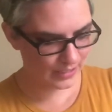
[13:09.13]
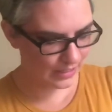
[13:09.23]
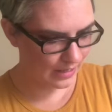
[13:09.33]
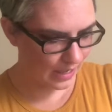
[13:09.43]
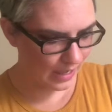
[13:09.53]

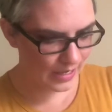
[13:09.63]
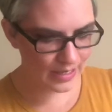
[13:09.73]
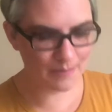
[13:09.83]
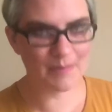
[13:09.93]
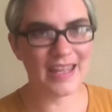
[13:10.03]
and I
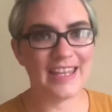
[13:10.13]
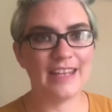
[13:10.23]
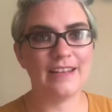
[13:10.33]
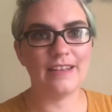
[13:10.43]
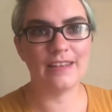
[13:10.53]
am
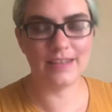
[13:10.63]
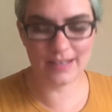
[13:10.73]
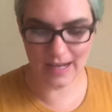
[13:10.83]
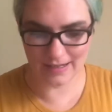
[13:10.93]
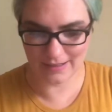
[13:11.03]
making the
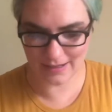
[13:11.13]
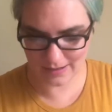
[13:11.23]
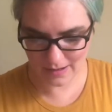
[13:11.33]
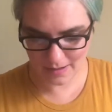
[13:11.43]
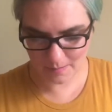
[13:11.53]
Tanya